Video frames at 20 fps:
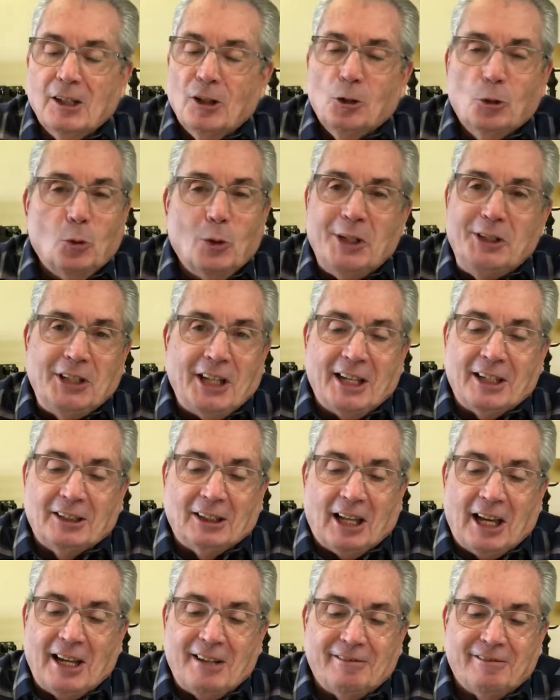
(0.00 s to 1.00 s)
We take
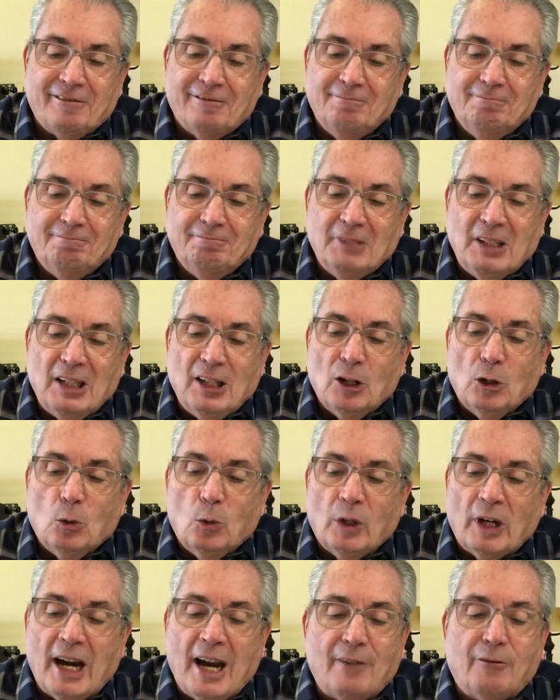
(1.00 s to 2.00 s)
life
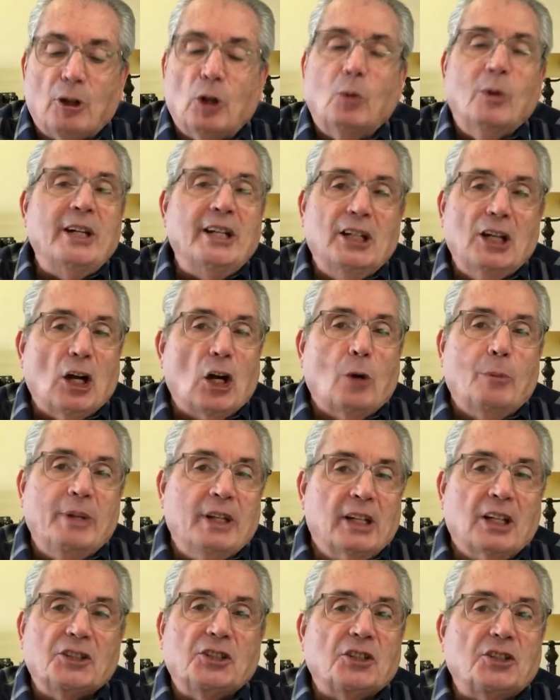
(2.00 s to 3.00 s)
wherever we go
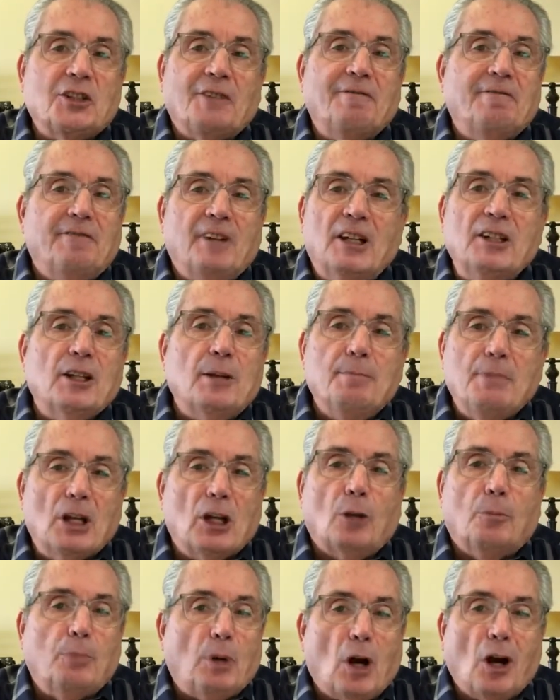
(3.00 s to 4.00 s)
because it's a fundamental
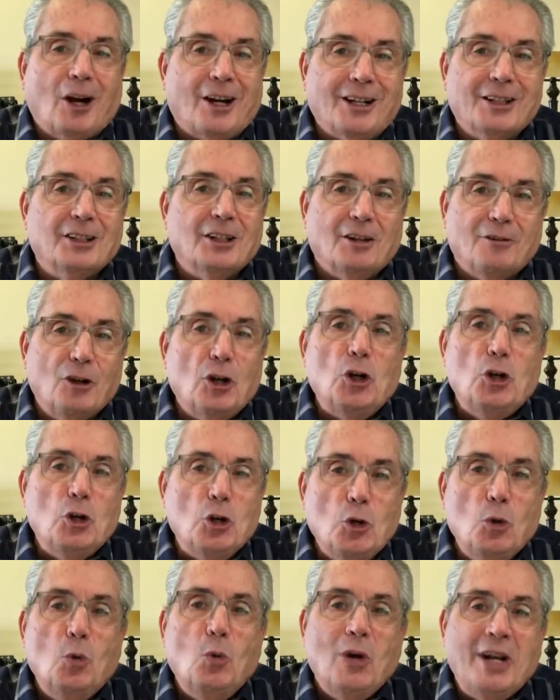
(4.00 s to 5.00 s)
part of
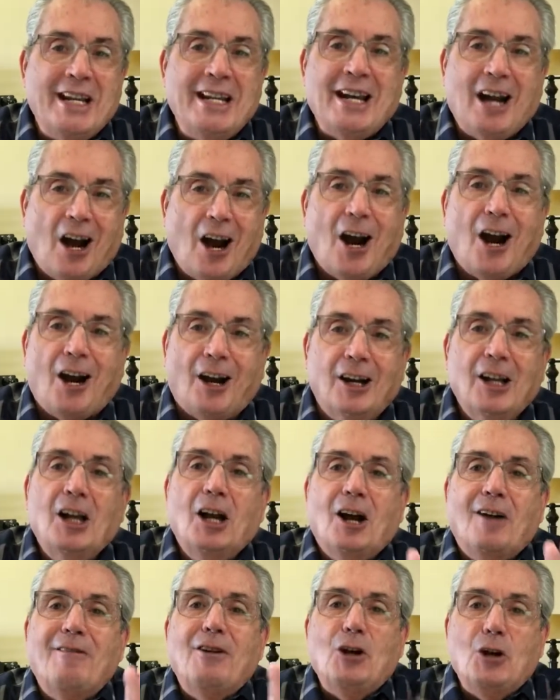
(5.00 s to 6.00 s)
who we are,
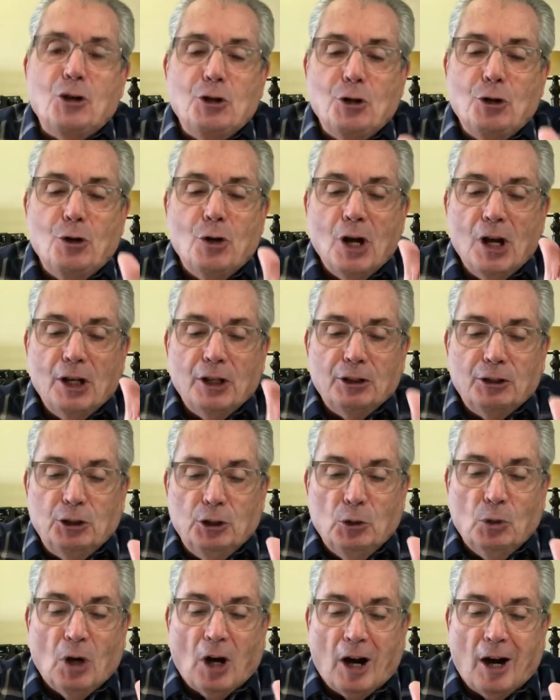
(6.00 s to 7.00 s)
of who
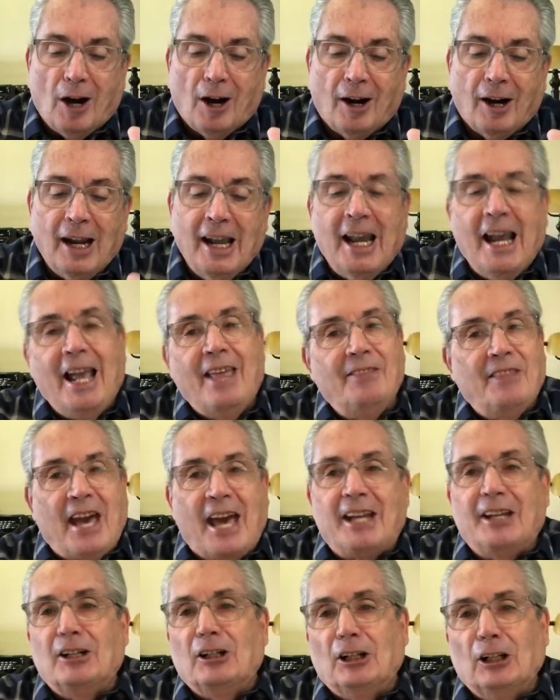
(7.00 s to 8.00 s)
you are. And that
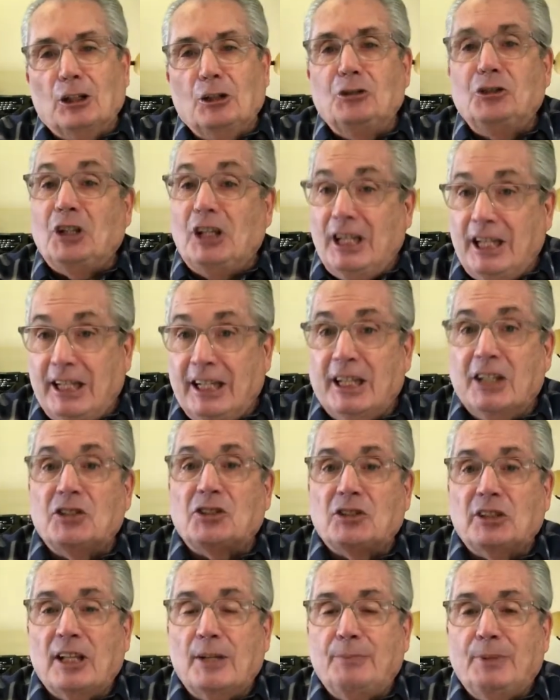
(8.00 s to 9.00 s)
includes eating and
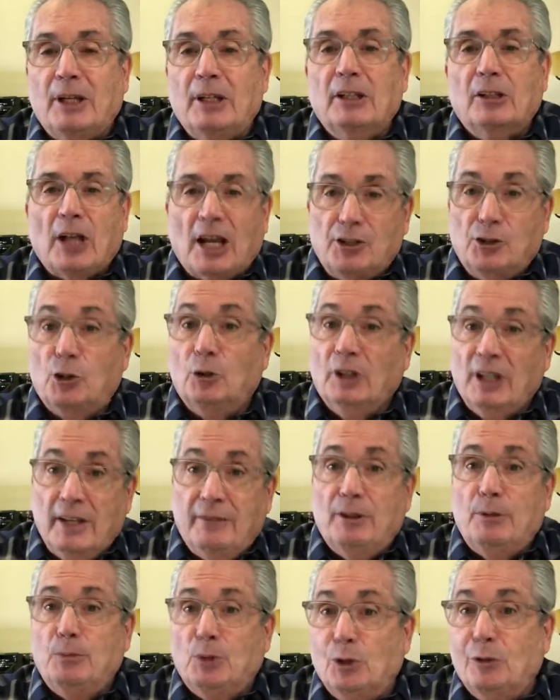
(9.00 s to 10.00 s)
sleeping as you live
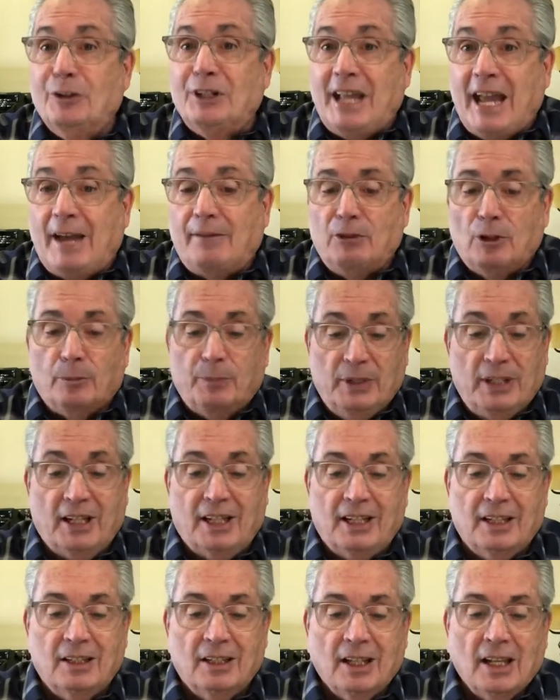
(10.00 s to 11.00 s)
and move and have your
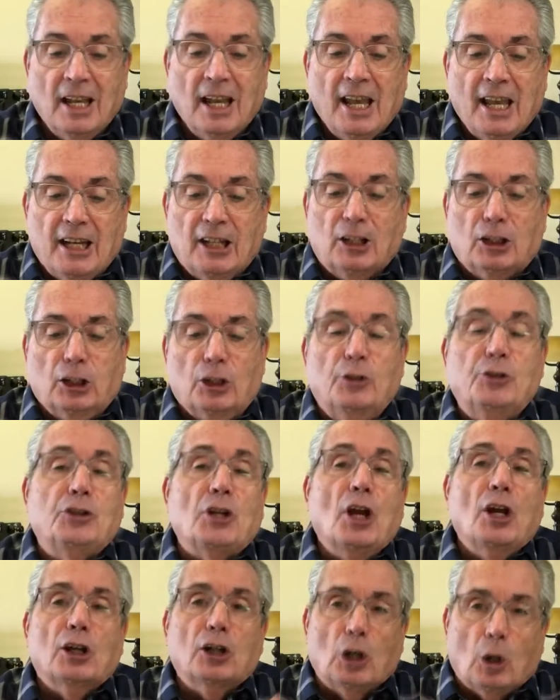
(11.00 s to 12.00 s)
being. It includes
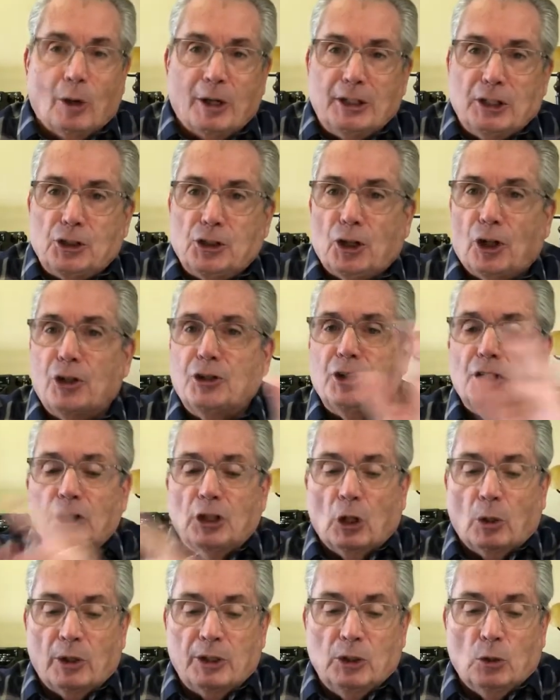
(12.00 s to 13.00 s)
going to church and
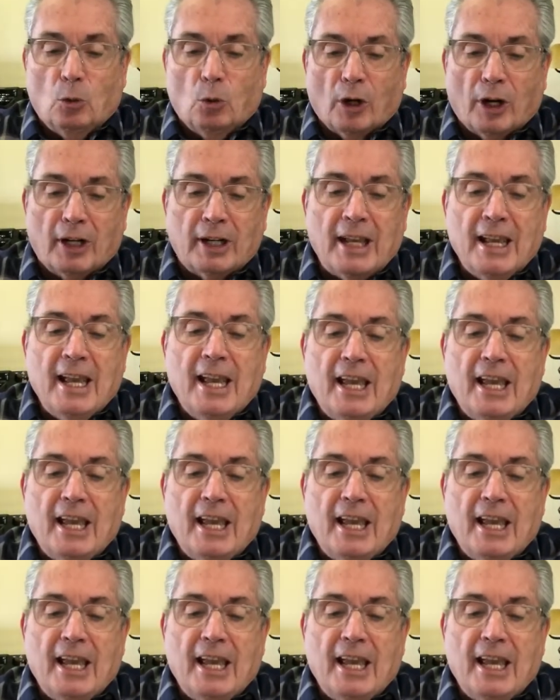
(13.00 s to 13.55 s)
going to work.